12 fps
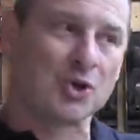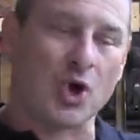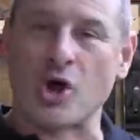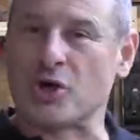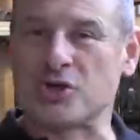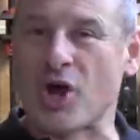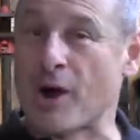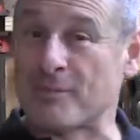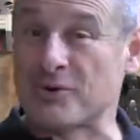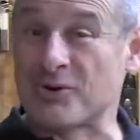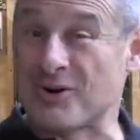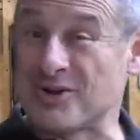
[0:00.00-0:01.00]
Concord
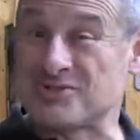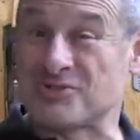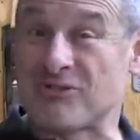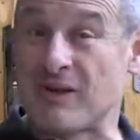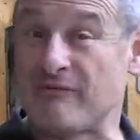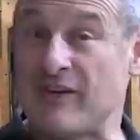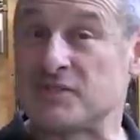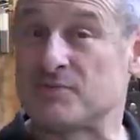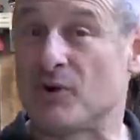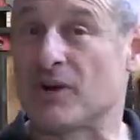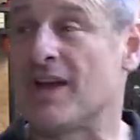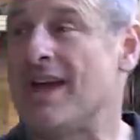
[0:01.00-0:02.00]
Carpenter on Instagram,
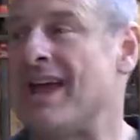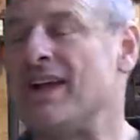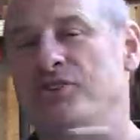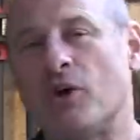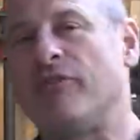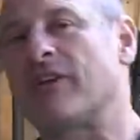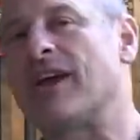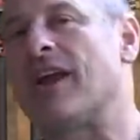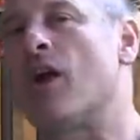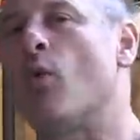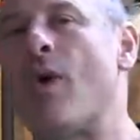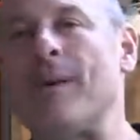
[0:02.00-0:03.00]
Facebook, and don't forget
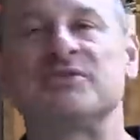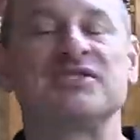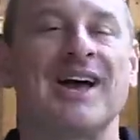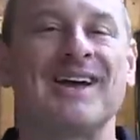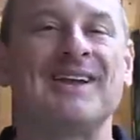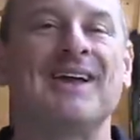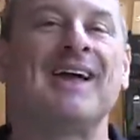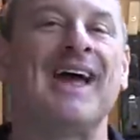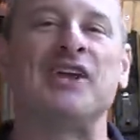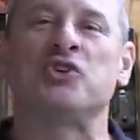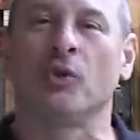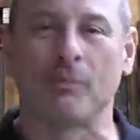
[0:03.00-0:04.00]
our website
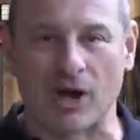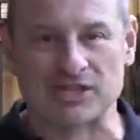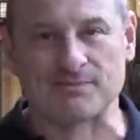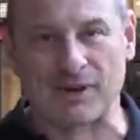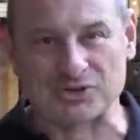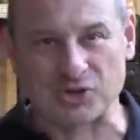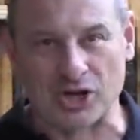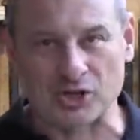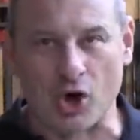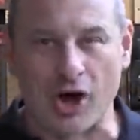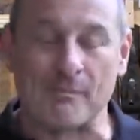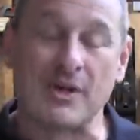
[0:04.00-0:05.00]
at
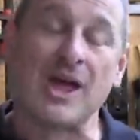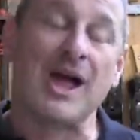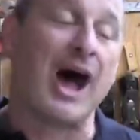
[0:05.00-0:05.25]
toolboxbuzz.com.